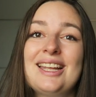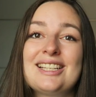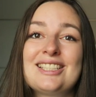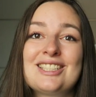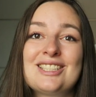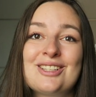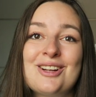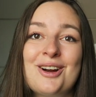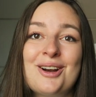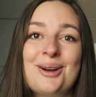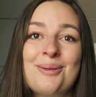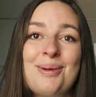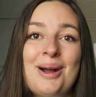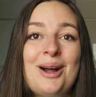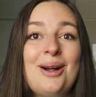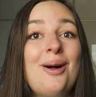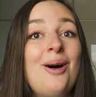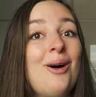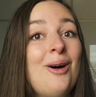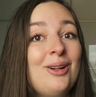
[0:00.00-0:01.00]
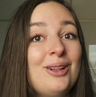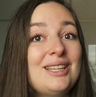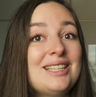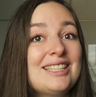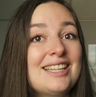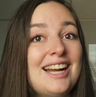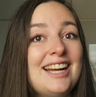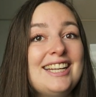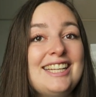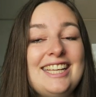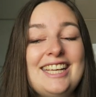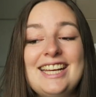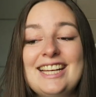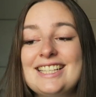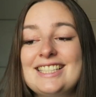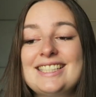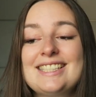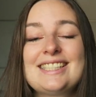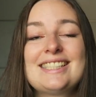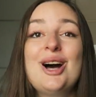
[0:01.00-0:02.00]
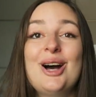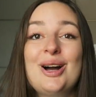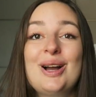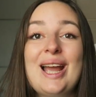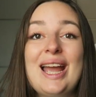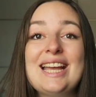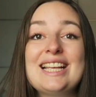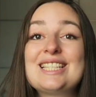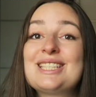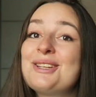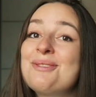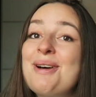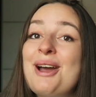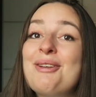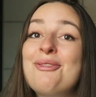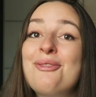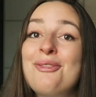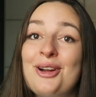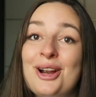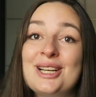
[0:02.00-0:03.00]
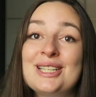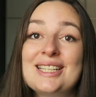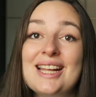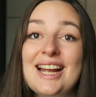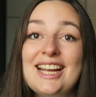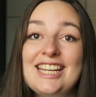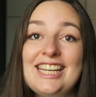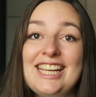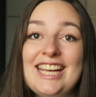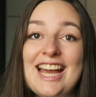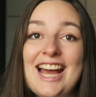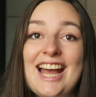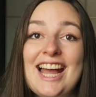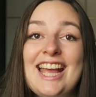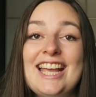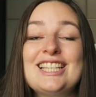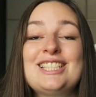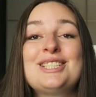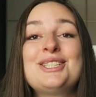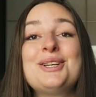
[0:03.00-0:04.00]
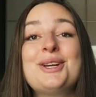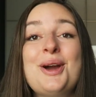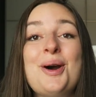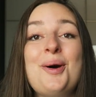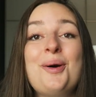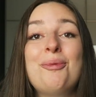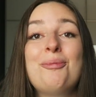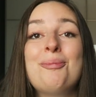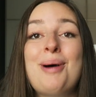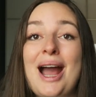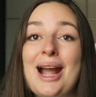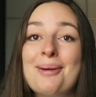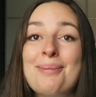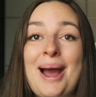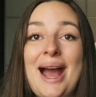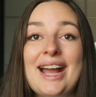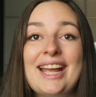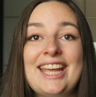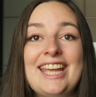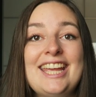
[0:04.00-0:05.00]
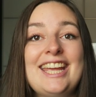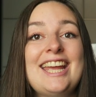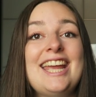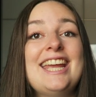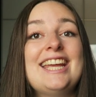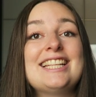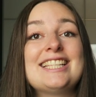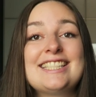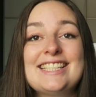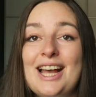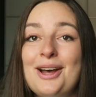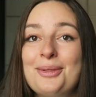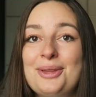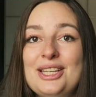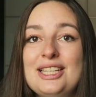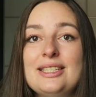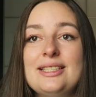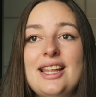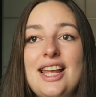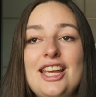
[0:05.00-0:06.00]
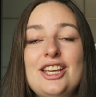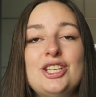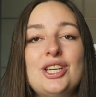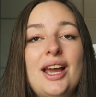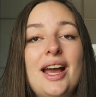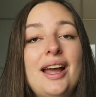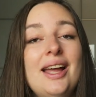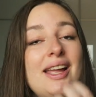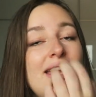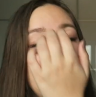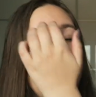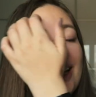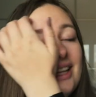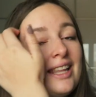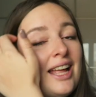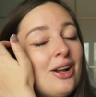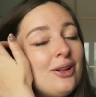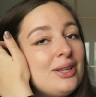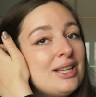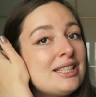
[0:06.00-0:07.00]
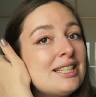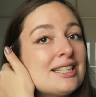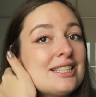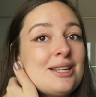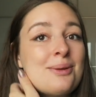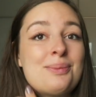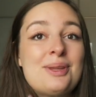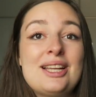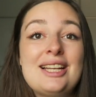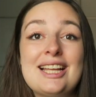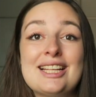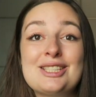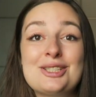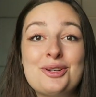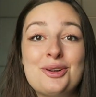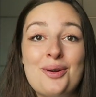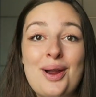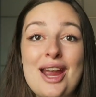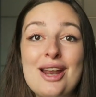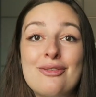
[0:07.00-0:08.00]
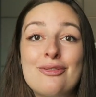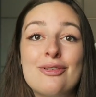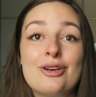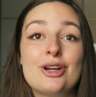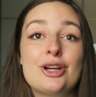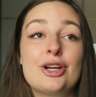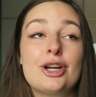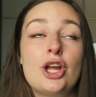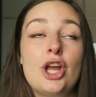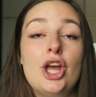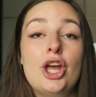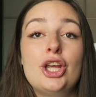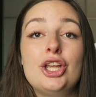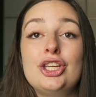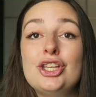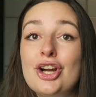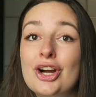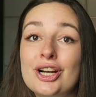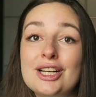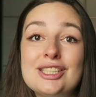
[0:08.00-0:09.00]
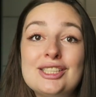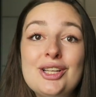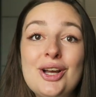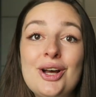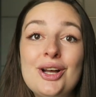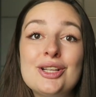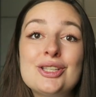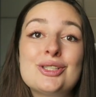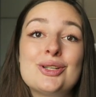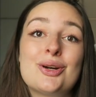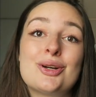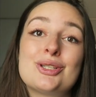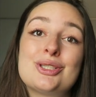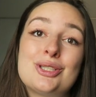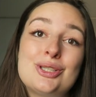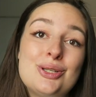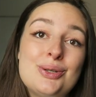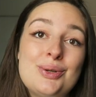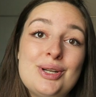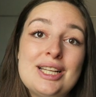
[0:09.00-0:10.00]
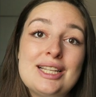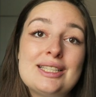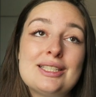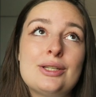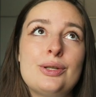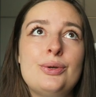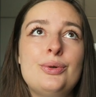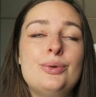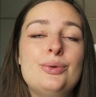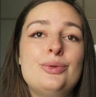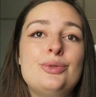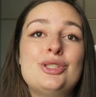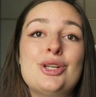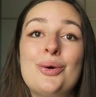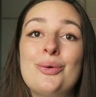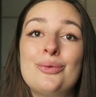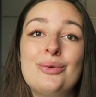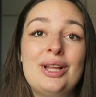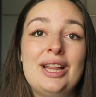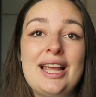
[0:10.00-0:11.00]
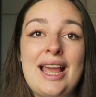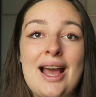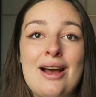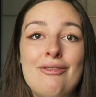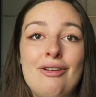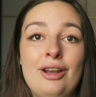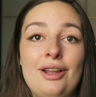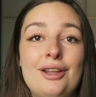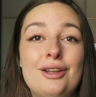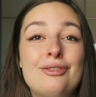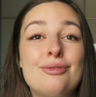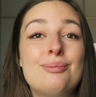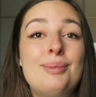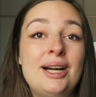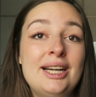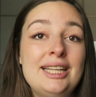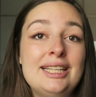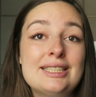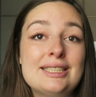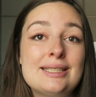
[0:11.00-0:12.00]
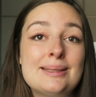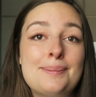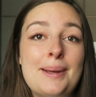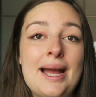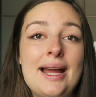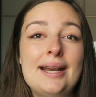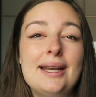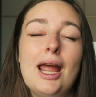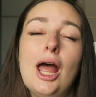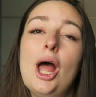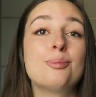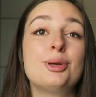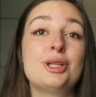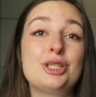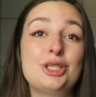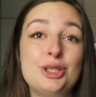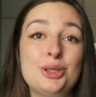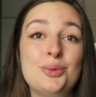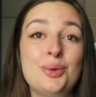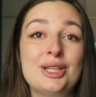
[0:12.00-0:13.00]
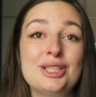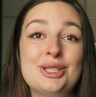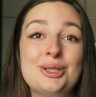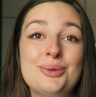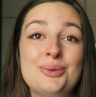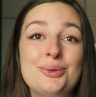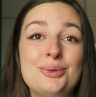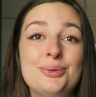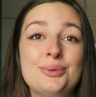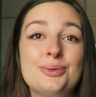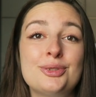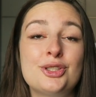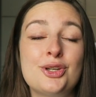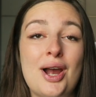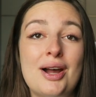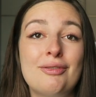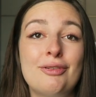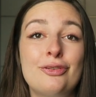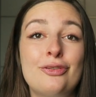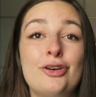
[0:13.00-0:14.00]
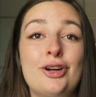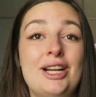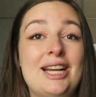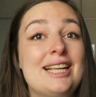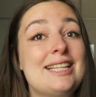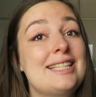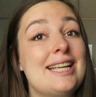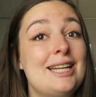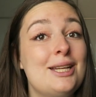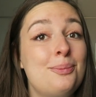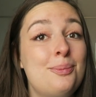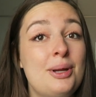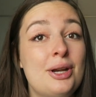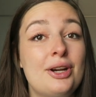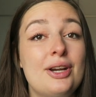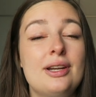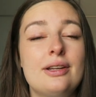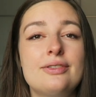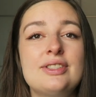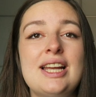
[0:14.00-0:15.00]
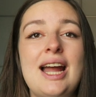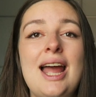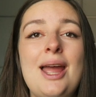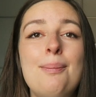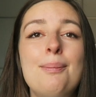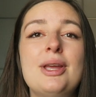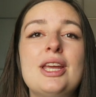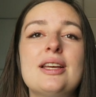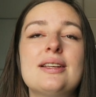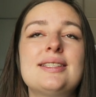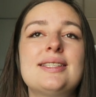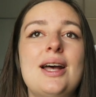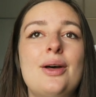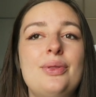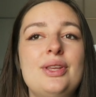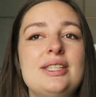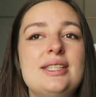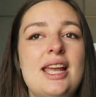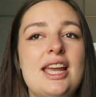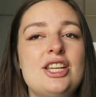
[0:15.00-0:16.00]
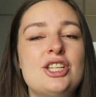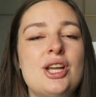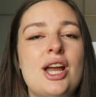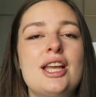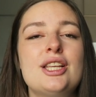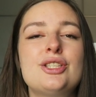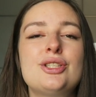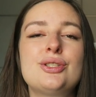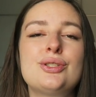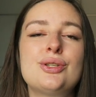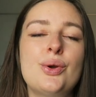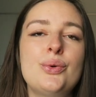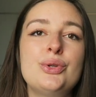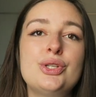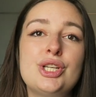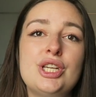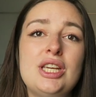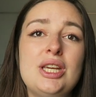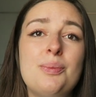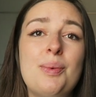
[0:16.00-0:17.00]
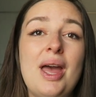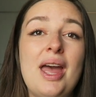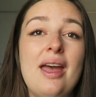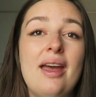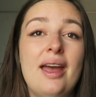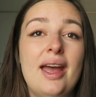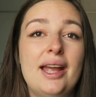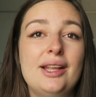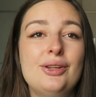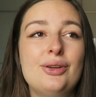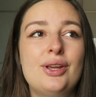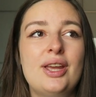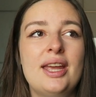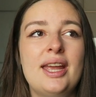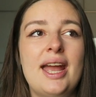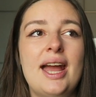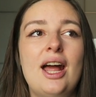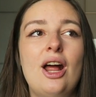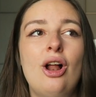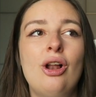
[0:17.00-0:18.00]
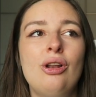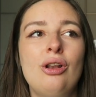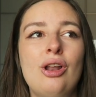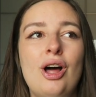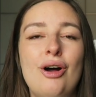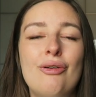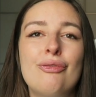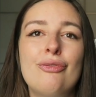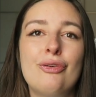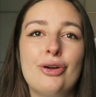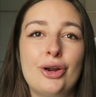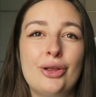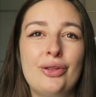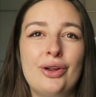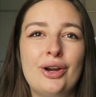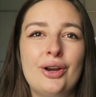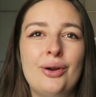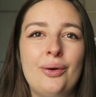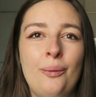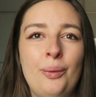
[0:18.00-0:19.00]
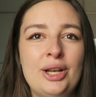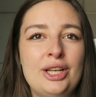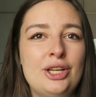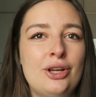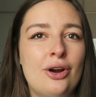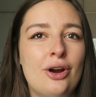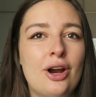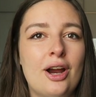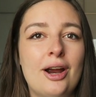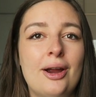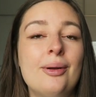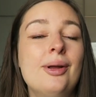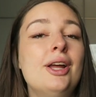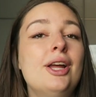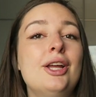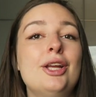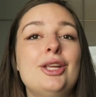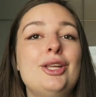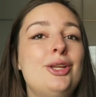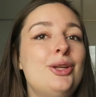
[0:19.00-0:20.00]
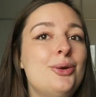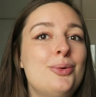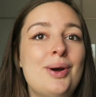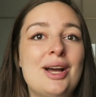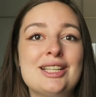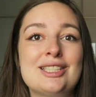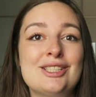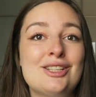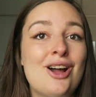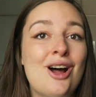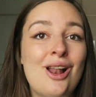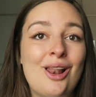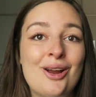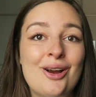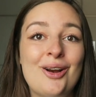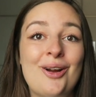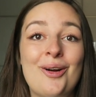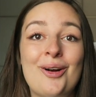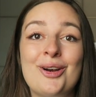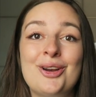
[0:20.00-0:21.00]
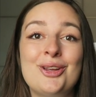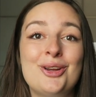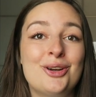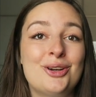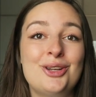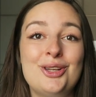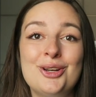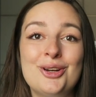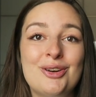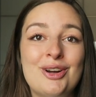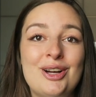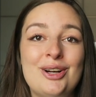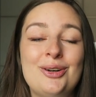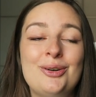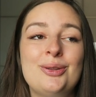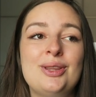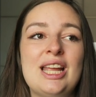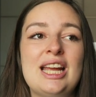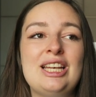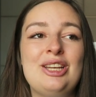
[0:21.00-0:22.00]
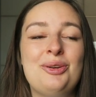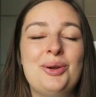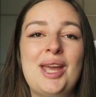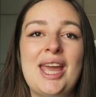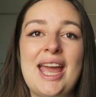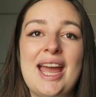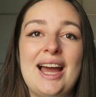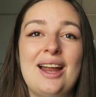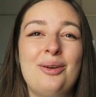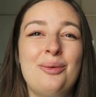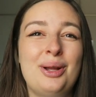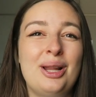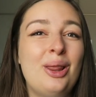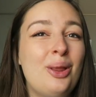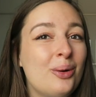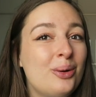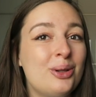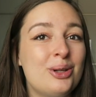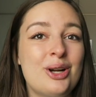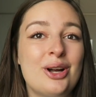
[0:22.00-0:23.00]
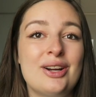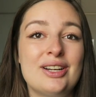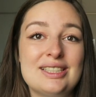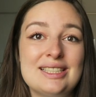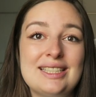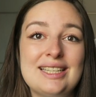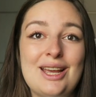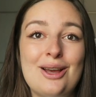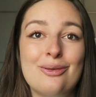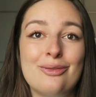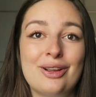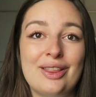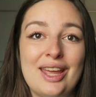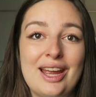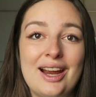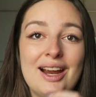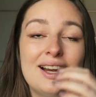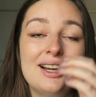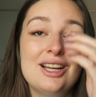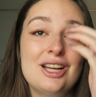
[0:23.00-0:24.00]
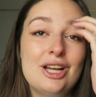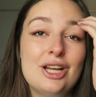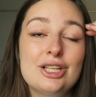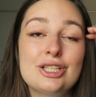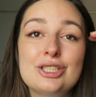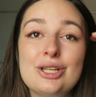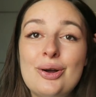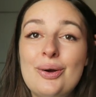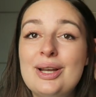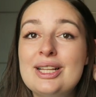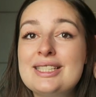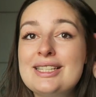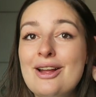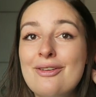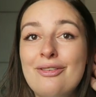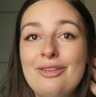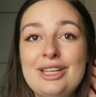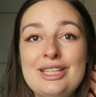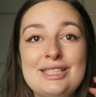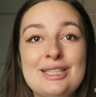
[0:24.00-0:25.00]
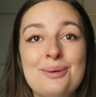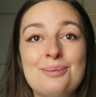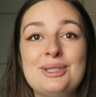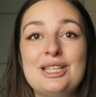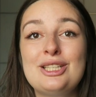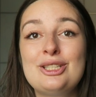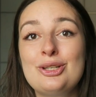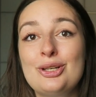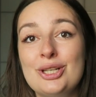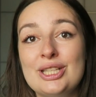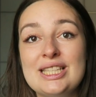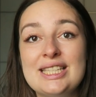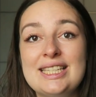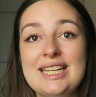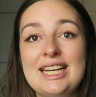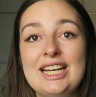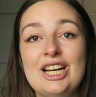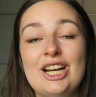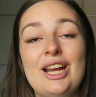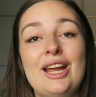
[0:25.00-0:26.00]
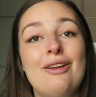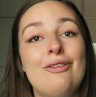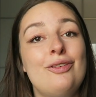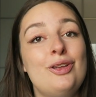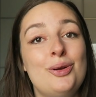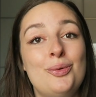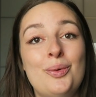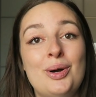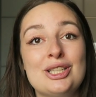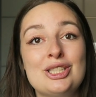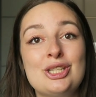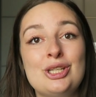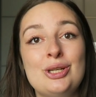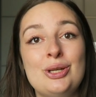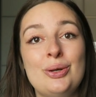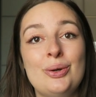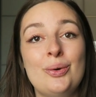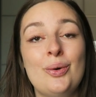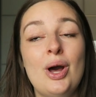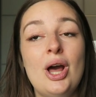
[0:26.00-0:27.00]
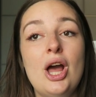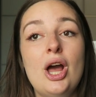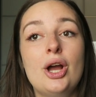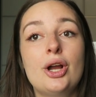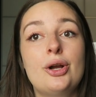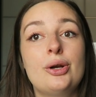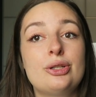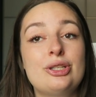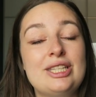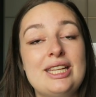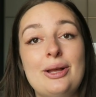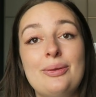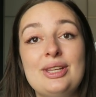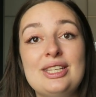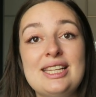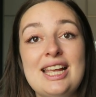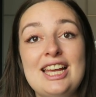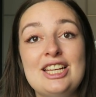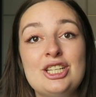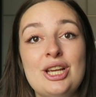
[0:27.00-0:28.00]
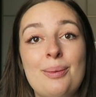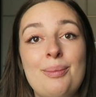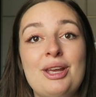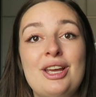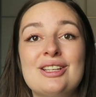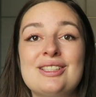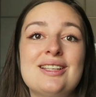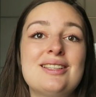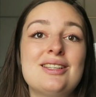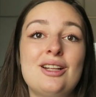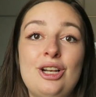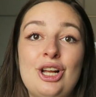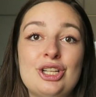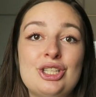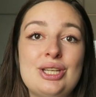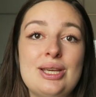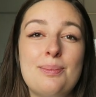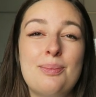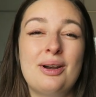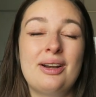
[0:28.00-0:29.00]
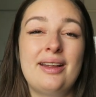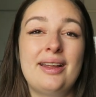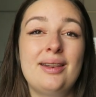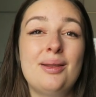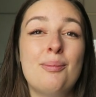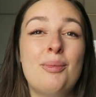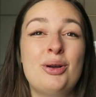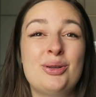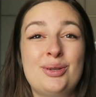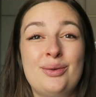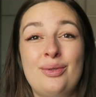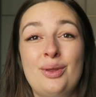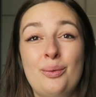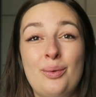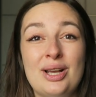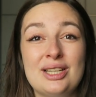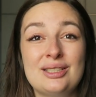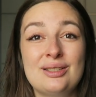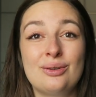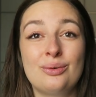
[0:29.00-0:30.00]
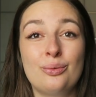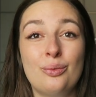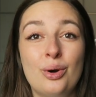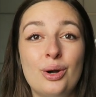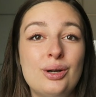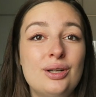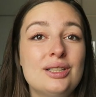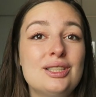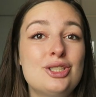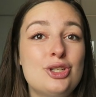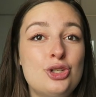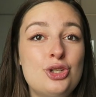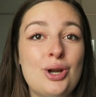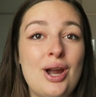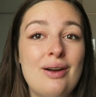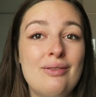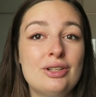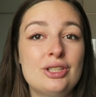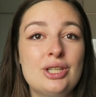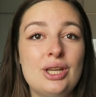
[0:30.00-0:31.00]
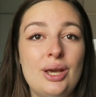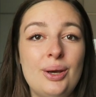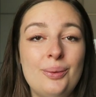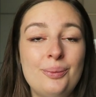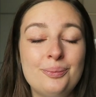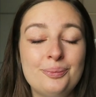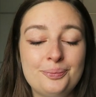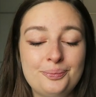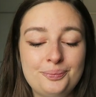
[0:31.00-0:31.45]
let's start about all these ideas. Okay, so my first idea is to go backpacking in Southeast Asia. Now, this is something that's great for young adults or students who don't really have a lot of money to spend, but do want to travel for an extended period of time because Southeast Asia is so cheap and you can get a lot further with your US dollar or your euro than you can with local currency over there. So it's definitely something to consider if you want to go to Southeast Asia because it's a lot cheaper than most of the Western world to travel to.